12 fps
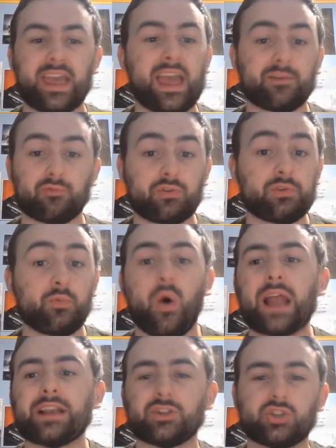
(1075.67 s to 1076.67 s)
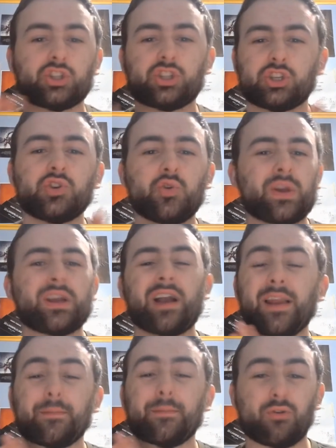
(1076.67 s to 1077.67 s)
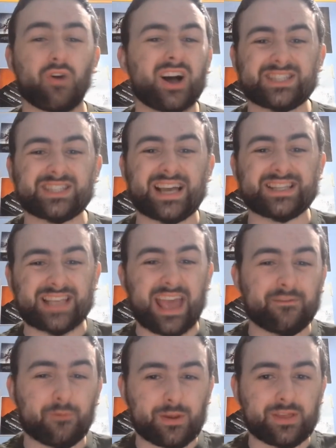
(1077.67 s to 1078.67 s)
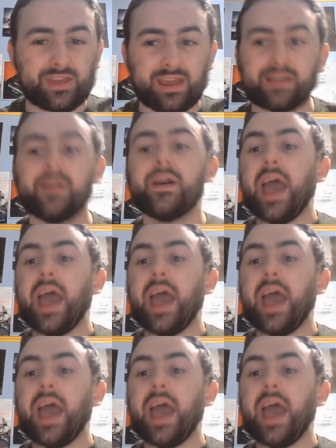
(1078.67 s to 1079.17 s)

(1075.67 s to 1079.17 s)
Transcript: and rewind it just so you can kind of process everything.